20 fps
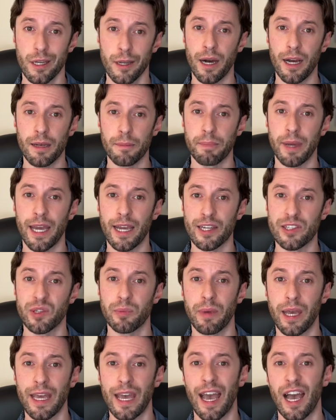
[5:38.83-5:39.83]
but banks
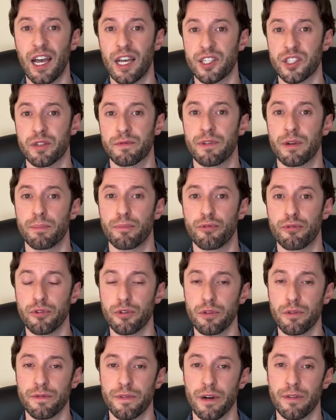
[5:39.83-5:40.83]
may ask for proof